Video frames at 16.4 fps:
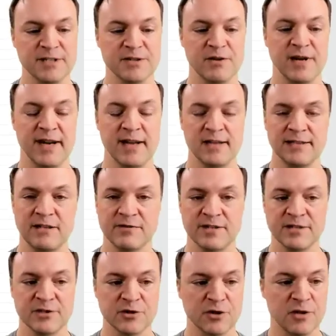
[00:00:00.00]
So I held down
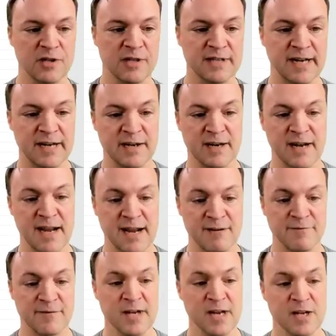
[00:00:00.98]
Control and I
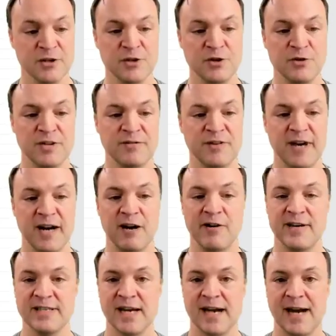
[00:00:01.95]
have two different
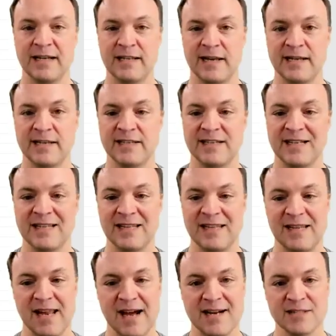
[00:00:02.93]
areas highlighted, and
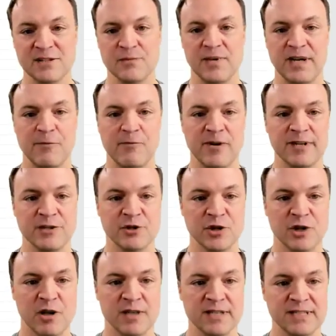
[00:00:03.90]
that's what I want to
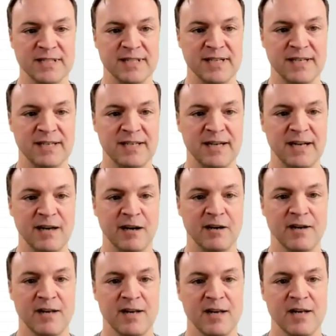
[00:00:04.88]
chart in here.